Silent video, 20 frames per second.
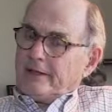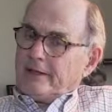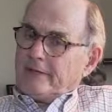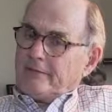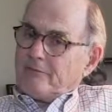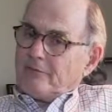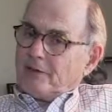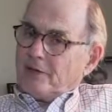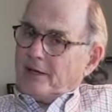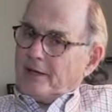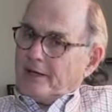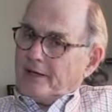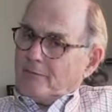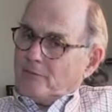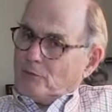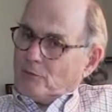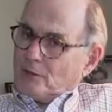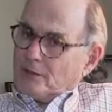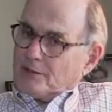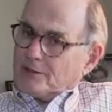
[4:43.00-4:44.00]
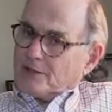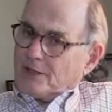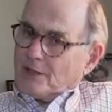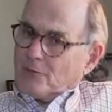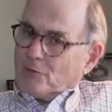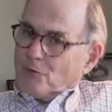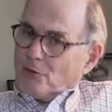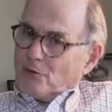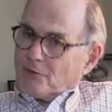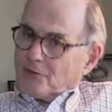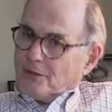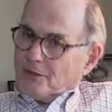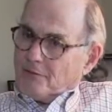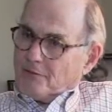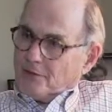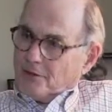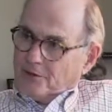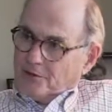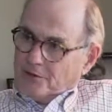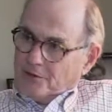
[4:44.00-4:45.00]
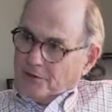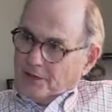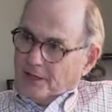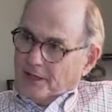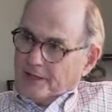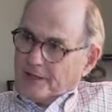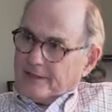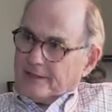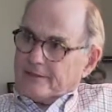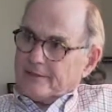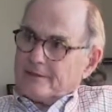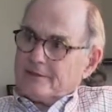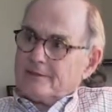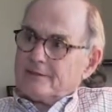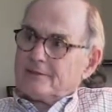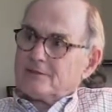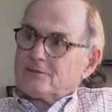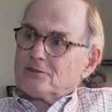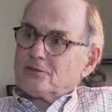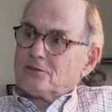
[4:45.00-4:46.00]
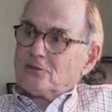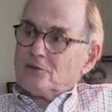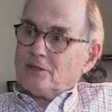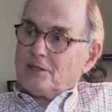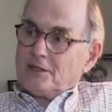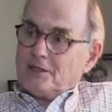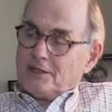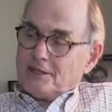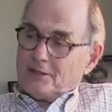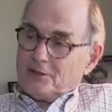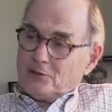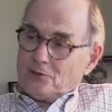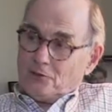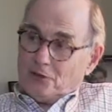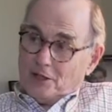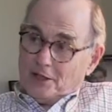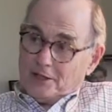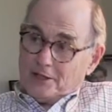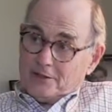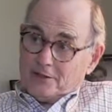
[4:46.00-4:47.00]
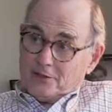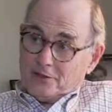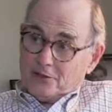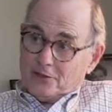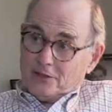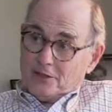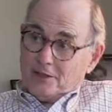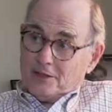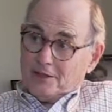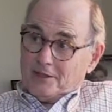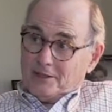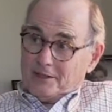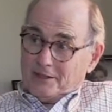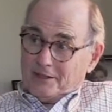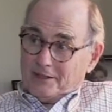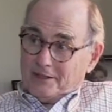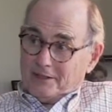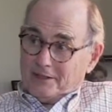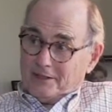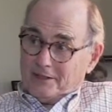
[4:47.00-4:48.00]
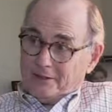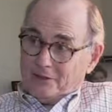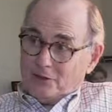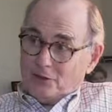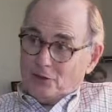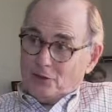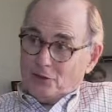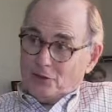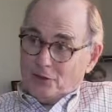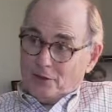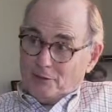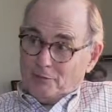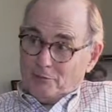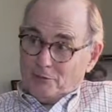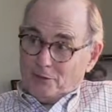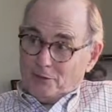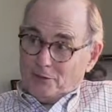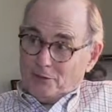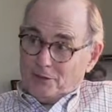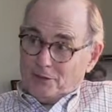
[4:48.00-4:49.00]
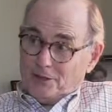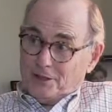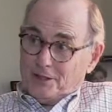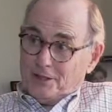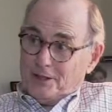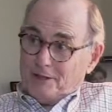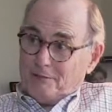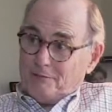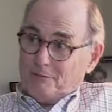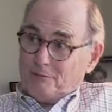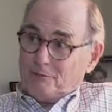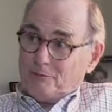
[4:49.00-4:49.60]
And for 9 months, I worked every other night, and so I had no night duty during that period of time.